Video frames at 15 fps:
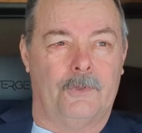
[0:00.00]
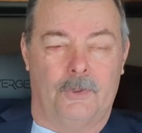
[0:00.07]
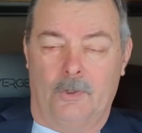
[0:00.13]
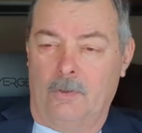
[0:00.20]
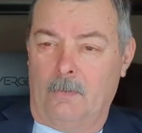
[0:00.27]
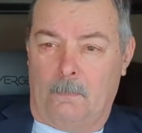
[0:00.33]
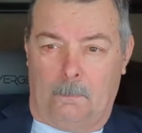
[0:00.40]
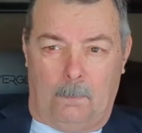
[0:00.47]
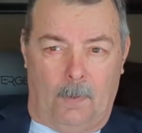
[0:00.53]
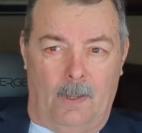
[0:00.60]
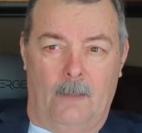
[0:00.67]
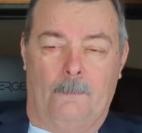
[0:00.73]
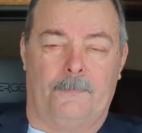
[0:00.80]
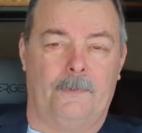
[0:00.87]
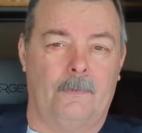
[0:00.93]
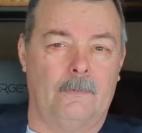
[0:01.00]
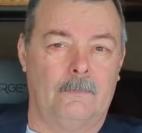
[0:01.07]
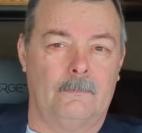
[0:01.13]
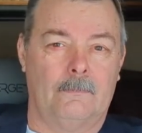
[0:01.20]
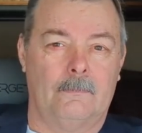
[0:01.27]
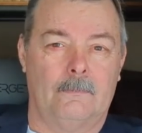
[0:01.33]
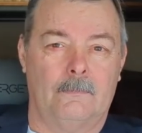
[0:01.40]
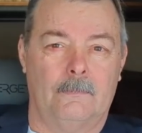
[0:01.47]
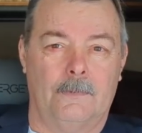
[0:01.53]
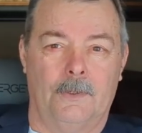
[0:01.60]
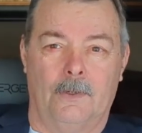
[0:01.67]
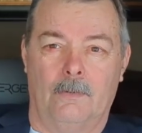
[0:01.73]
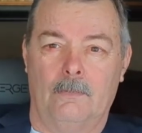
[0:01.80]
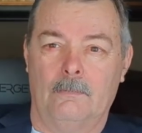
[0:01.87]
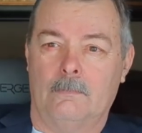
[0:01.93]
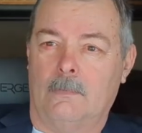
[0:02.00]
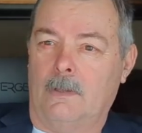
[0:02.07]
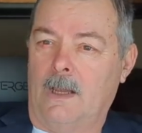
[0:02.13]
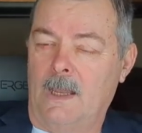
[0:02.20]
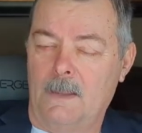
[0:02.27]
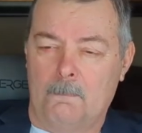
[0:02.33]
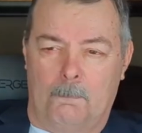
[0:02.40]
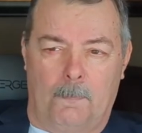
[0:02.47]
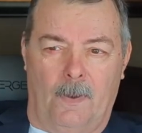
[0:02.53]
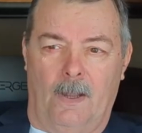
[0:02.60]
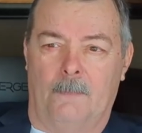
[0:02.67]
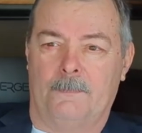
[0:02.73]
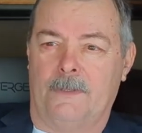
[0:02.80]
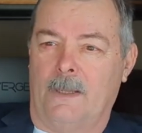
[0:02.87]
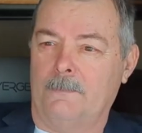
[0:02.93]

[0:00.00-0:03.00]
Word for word: You're pumped. You know, I'm pumped.